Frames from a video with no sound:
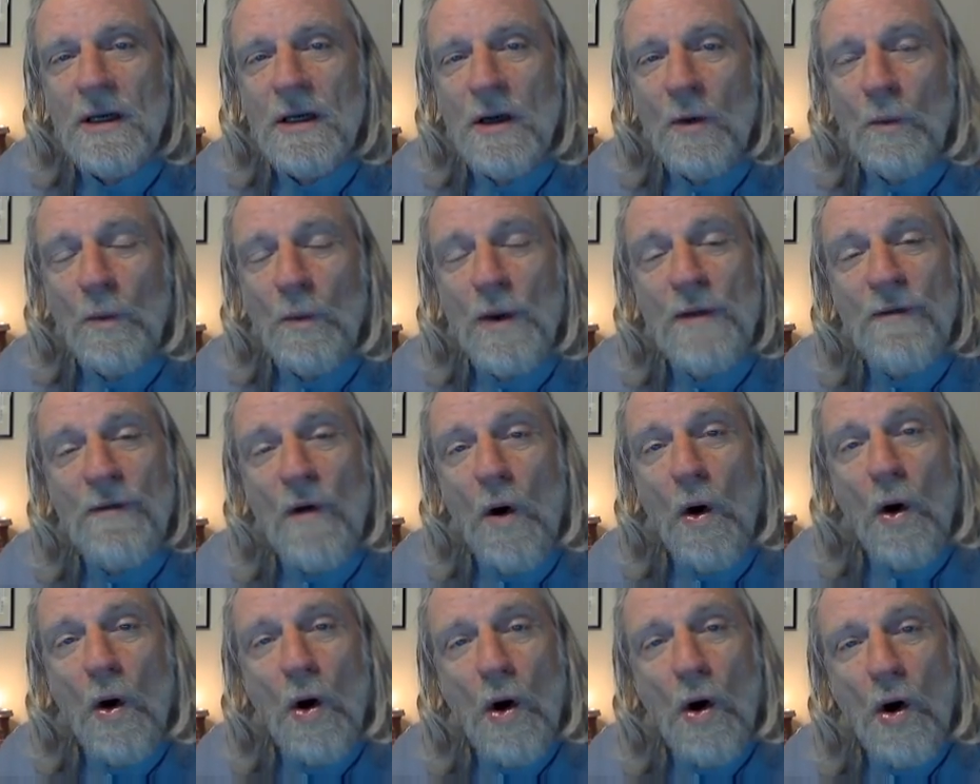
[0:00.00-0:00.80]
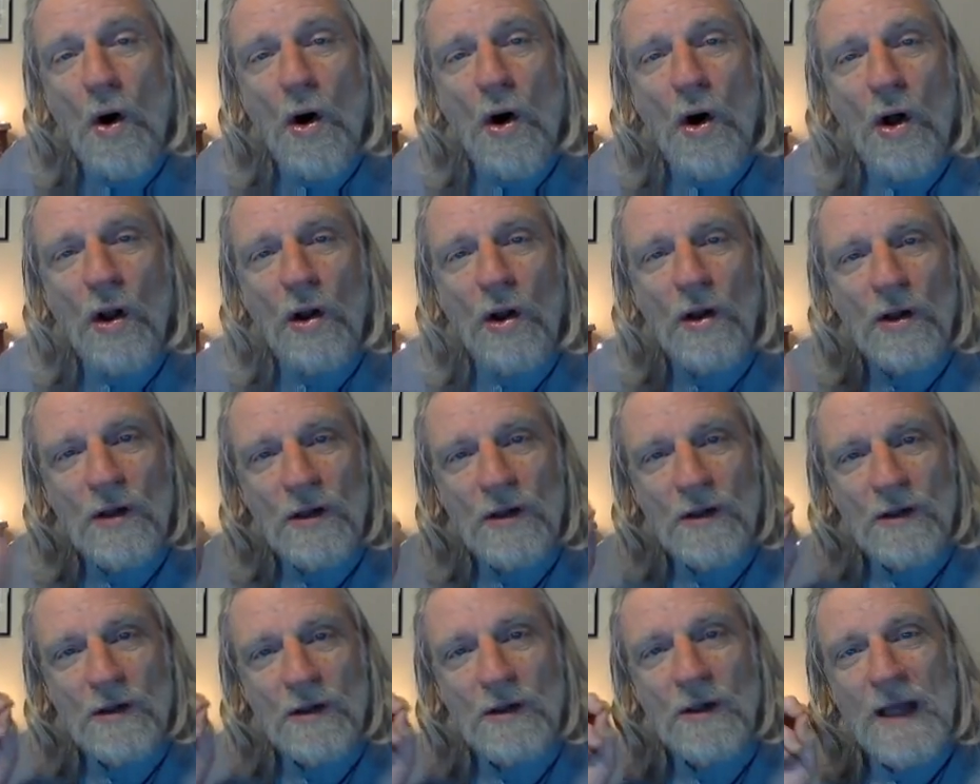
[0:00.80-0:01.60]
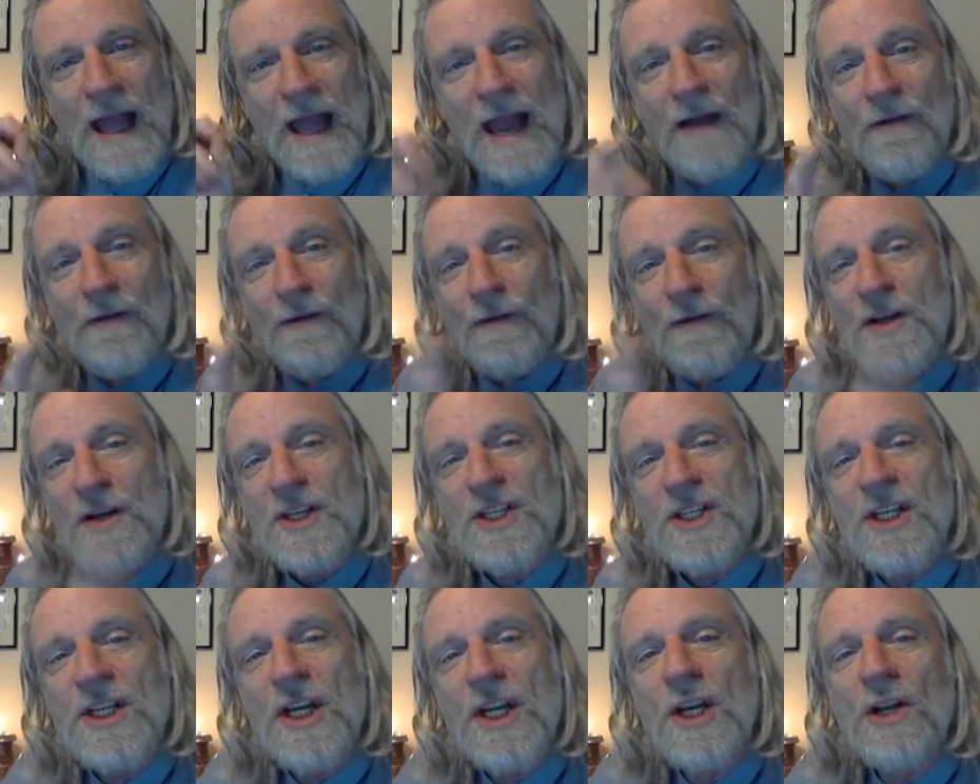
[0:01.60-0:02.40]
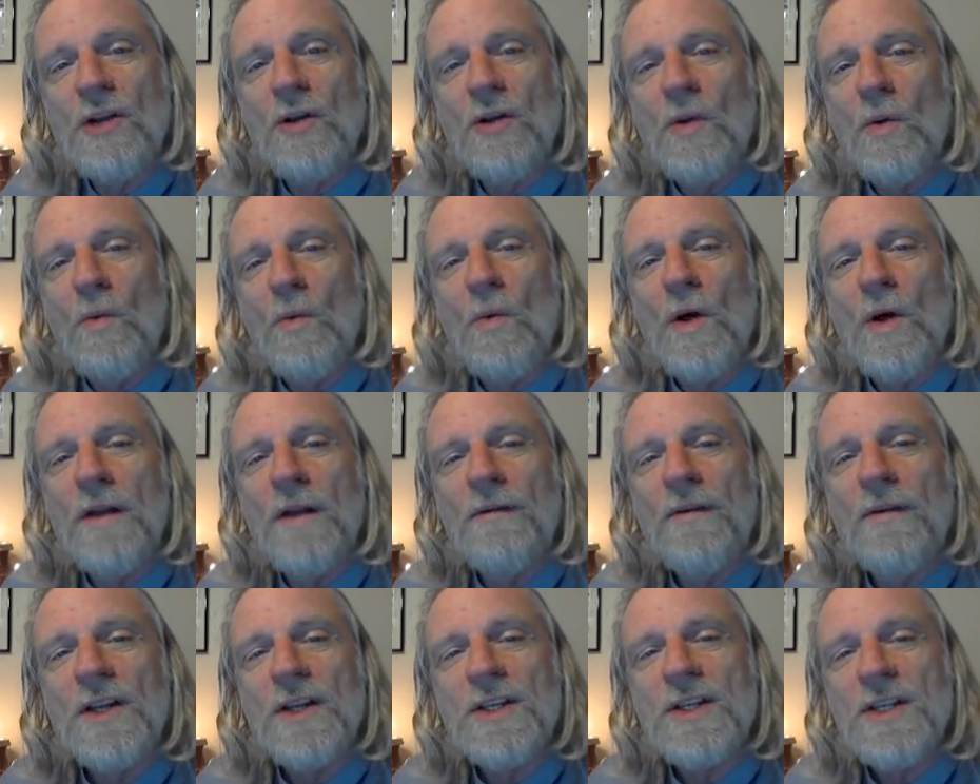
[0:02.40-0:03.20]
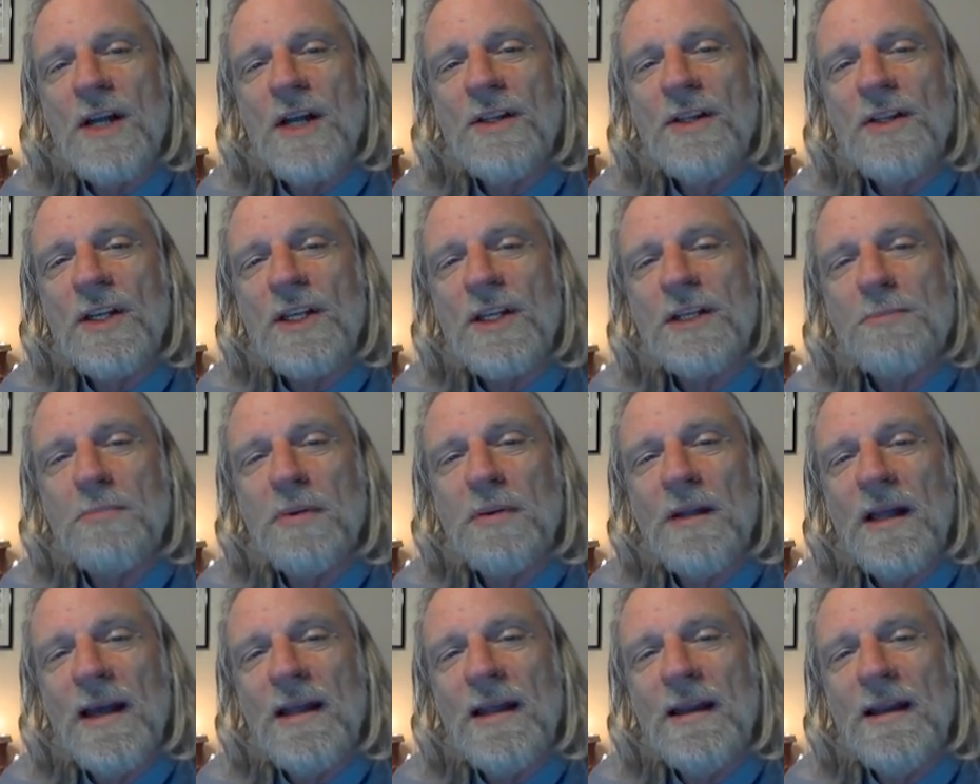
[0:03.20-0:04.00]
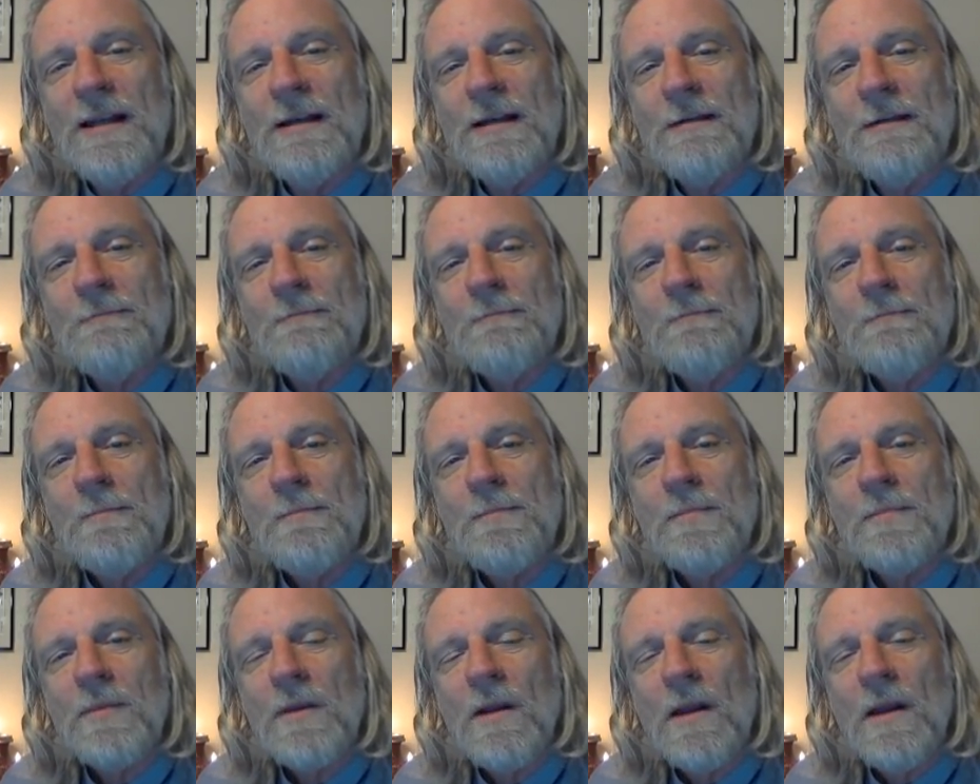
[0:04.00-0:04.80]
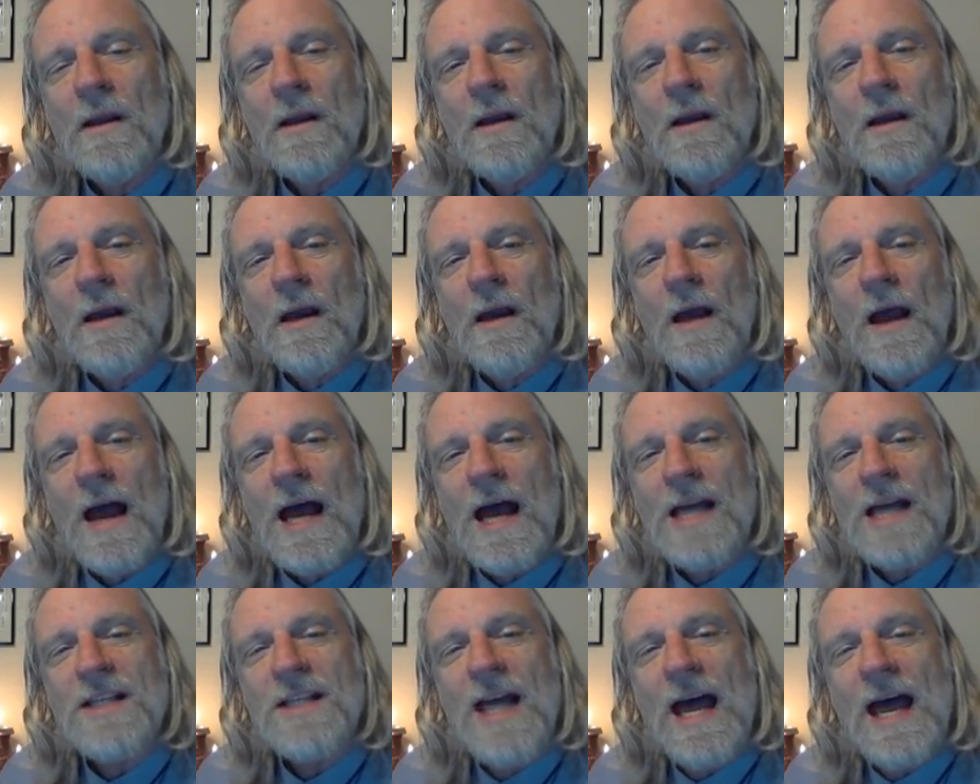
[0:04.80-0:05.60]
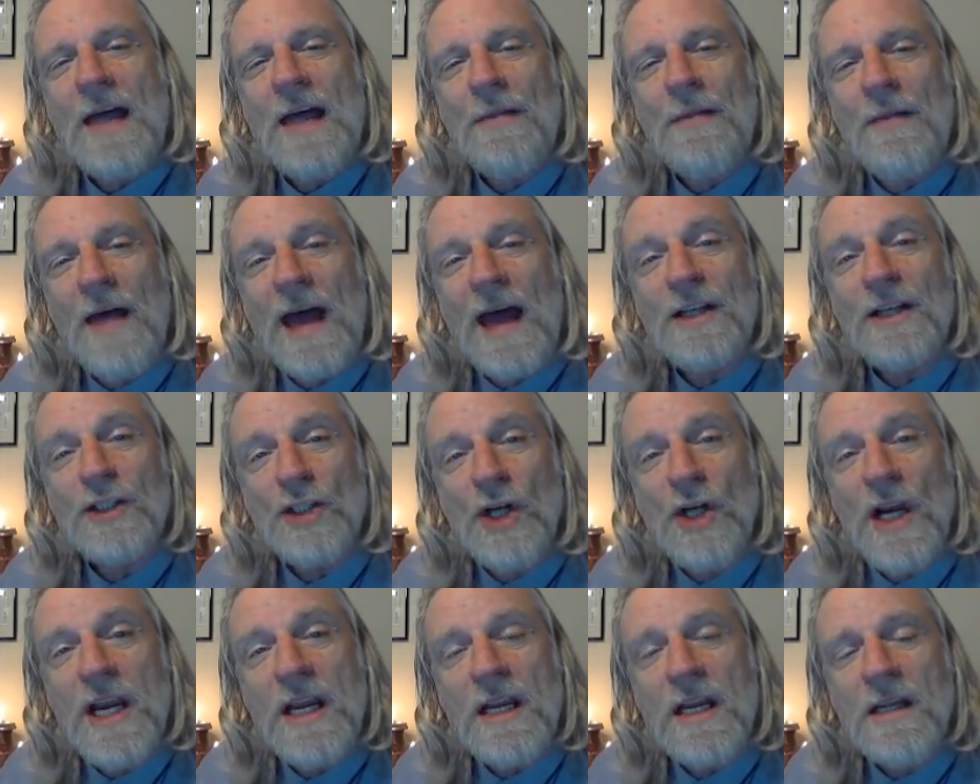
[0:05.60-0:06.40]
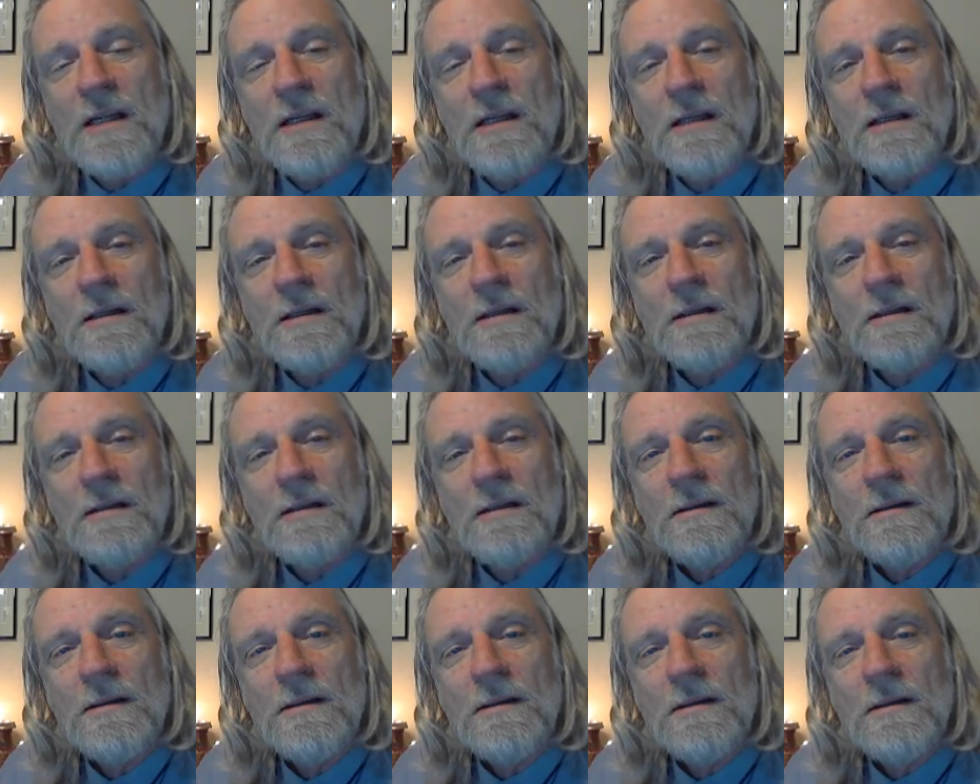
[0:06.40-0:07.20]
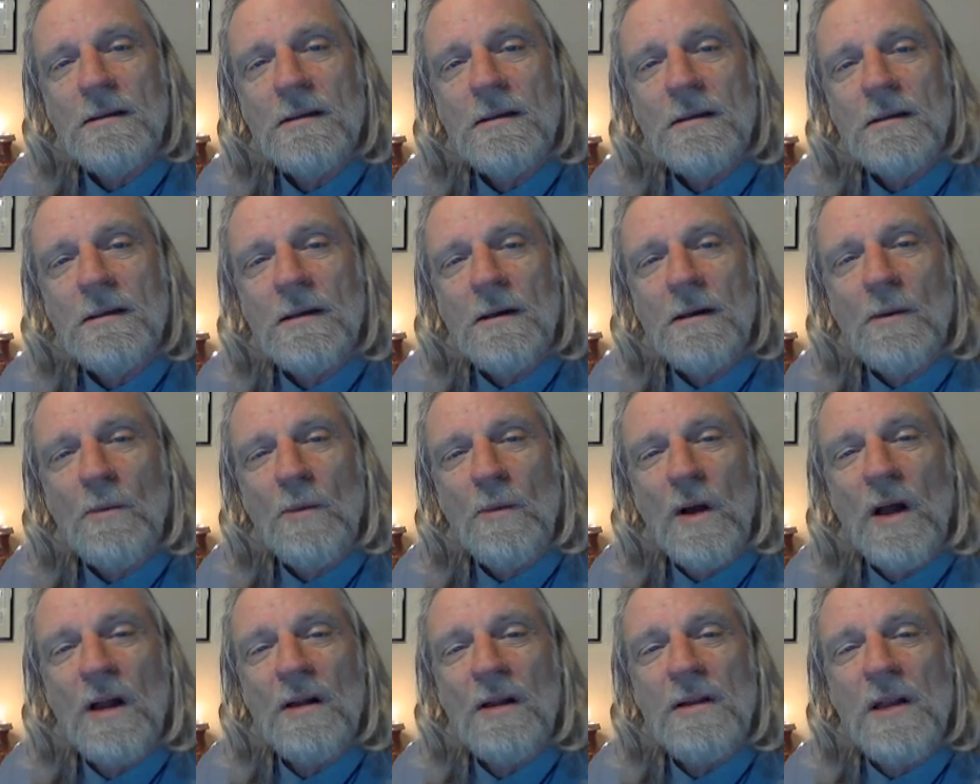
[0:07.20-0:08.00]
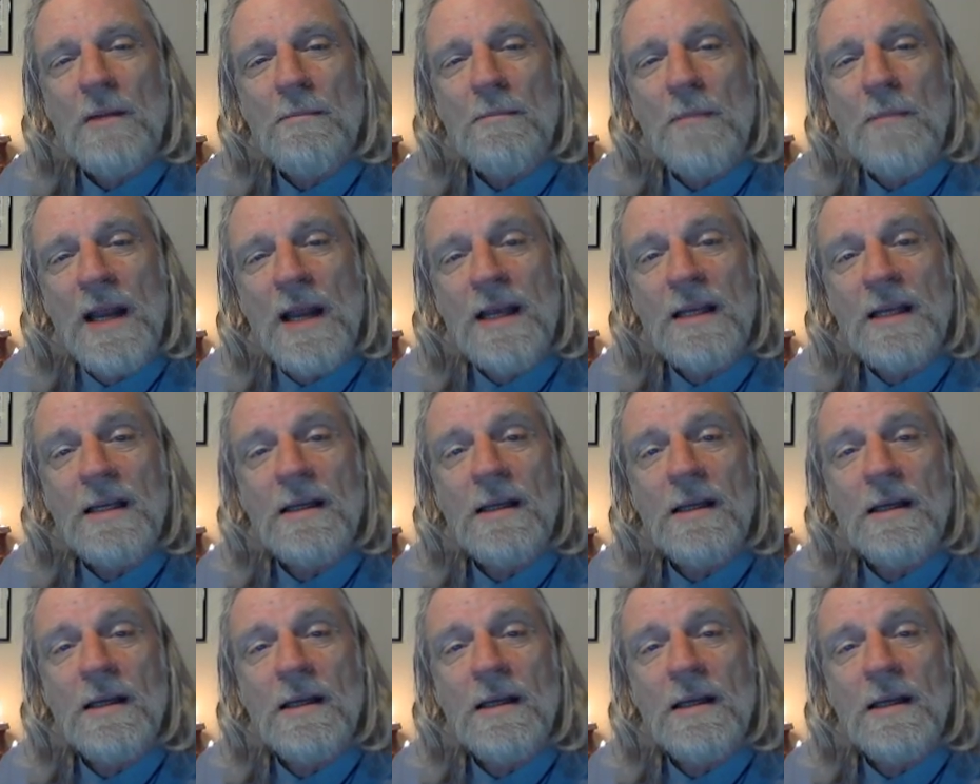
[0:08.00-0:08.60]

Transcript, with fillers: We've all, every single one of us on this planet, has had that training. Well, you might,